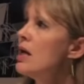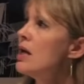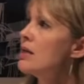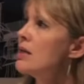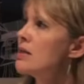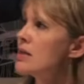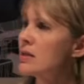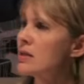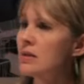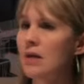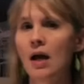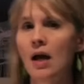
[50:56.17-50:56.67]

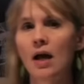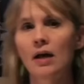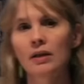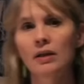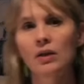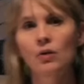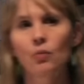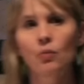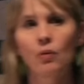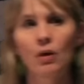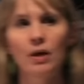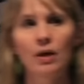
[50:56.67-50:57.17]
is
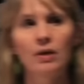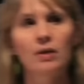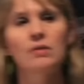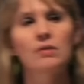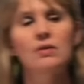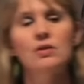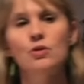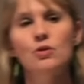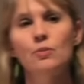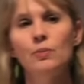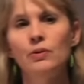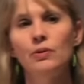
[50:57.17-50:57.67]
exactly what
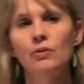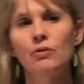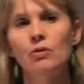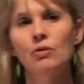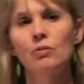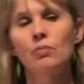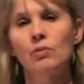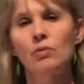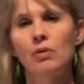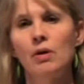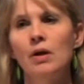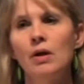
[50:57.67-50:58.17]
the
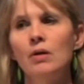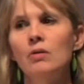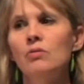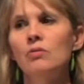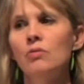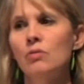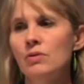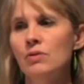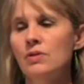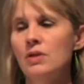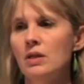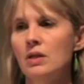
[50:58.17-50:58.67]
superior parietal
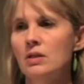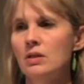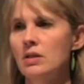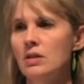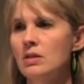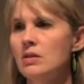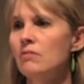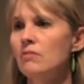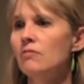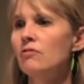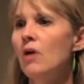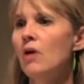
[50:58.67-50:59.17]
cortex
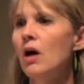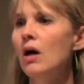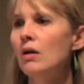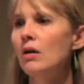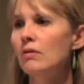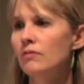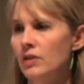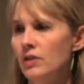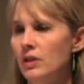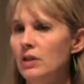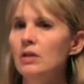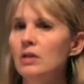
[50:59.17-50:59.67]
is
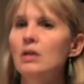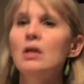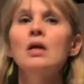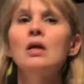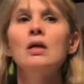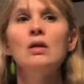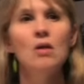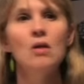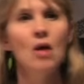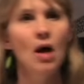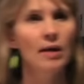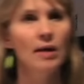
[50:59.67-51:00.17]
involved in
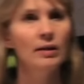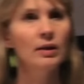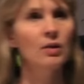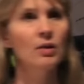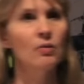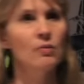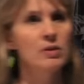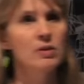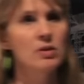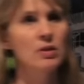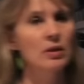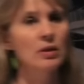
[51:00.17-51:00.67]

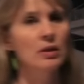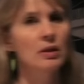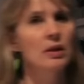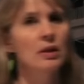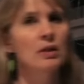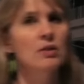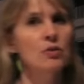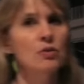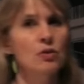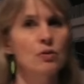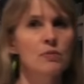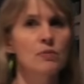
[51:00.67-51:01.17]
non-linguistically
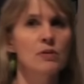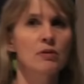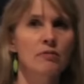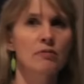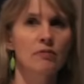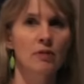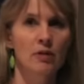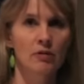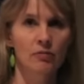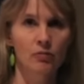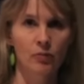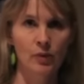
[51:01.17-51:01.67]
in terms of
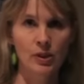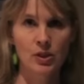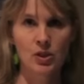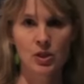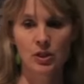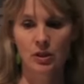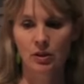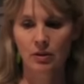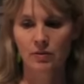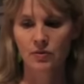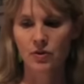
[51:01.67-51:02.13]
reaching.